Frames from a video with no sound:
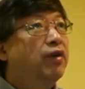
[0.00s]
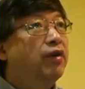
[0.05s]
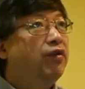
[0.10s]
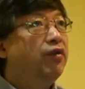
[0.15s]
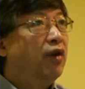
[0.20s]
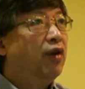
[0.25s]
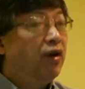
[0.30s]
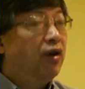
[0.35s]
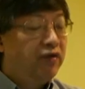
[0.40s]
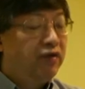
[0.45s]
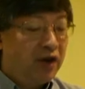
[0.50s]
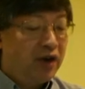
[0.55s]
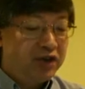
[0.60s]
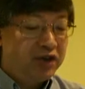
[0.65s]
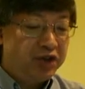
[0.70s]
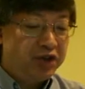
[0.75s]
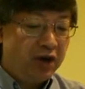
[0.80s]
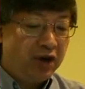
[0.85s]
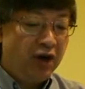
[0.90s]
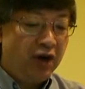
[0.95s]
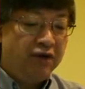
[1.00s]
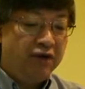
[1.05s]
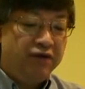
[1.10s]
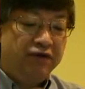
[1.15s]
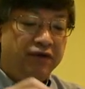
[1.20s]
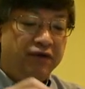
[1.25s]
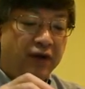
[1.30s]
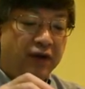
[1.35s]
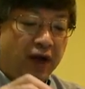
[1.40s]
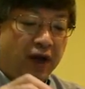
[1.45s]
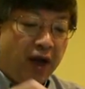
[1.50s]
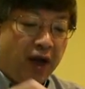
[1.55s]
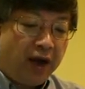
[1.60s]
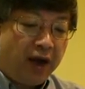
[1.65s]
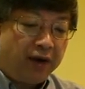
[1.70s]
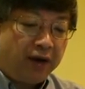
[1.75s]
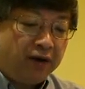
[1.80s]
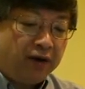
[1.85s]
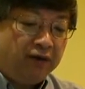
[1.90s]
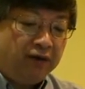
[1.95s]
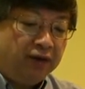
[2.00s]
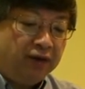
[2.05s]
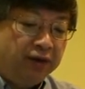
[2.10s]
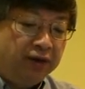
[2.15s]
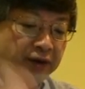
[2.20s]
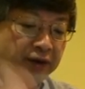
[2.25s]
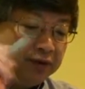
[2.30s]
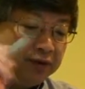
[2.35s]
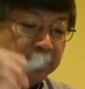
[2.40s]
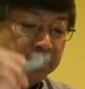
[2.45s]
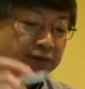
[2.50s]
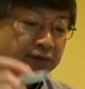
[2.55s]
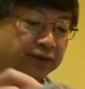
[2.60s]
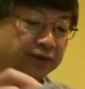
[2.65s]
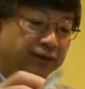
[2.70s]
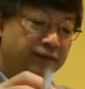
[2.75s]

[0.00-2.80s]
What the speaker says: floor function of n over 2.